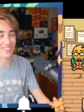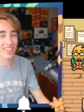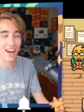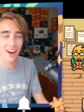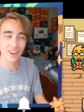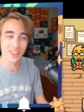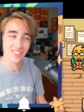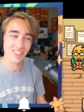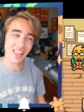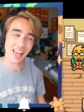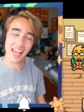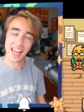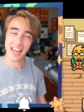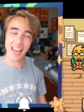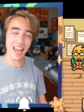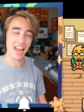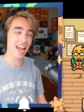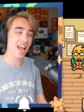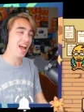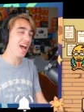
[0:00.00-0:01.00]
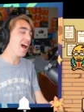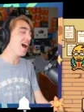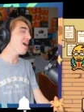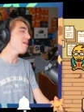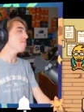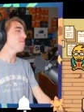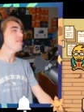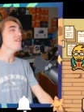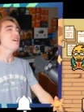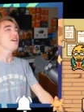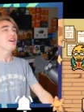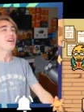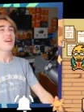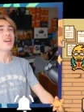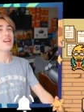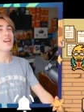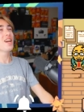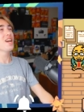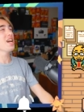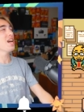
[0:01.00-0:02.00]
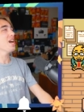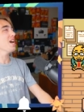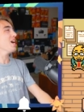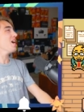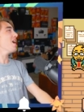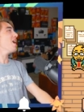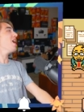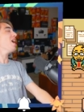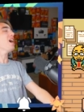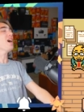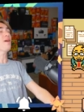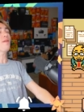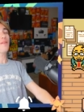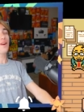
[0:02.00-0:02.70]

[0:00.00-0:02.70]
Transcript: and I was like, "Yep, yeah, yeah,